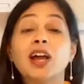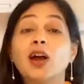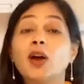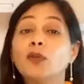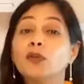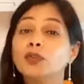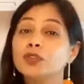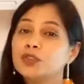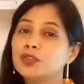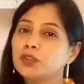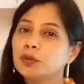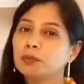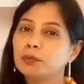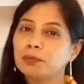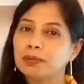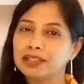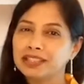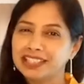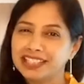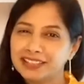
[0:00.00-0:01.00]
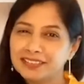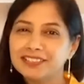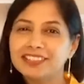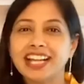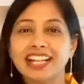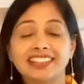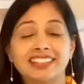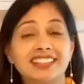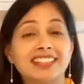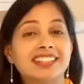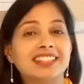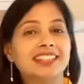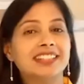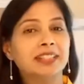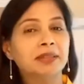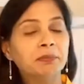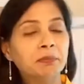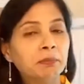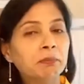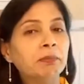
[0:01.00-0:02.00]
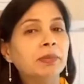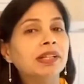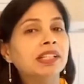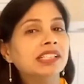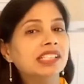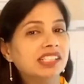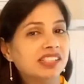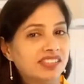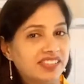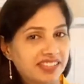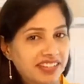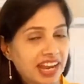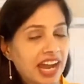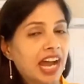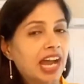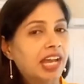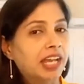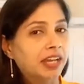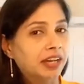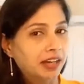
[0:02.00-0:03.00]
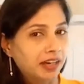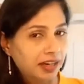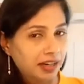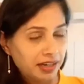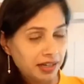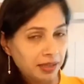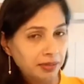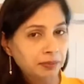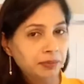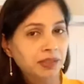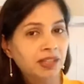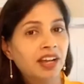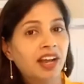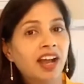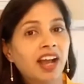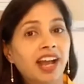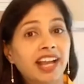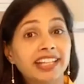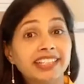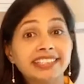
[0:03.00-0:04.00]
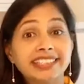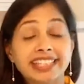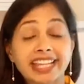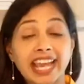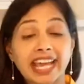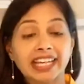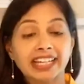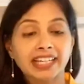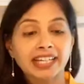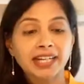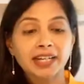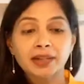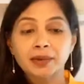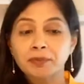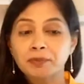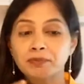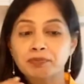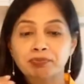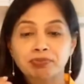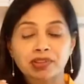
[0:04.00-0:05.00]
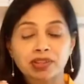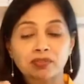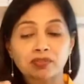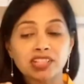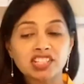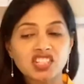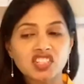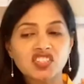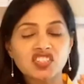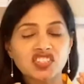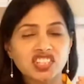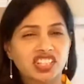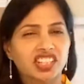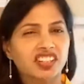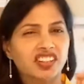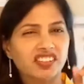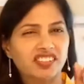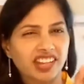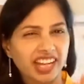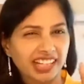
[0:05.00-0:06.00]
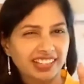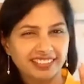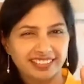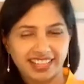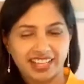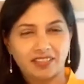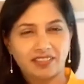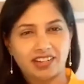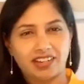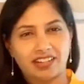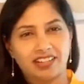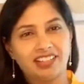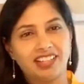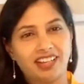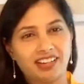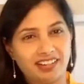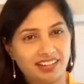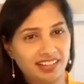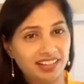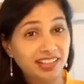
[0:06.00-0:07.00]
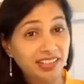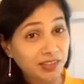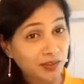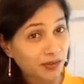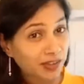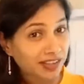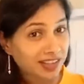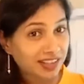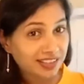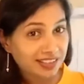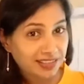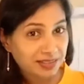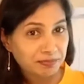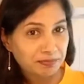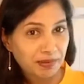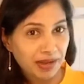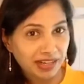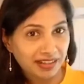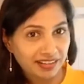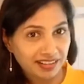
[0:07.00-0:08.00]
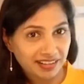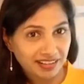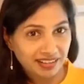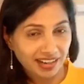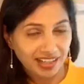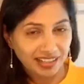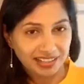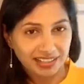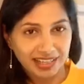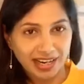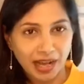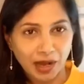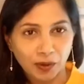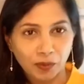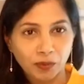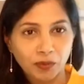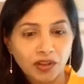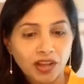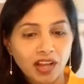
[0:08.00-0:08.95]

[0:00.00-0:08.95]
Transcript: Would you believe that a simple dry herb, it can, which is sitting right there in your kitchen pantry right now,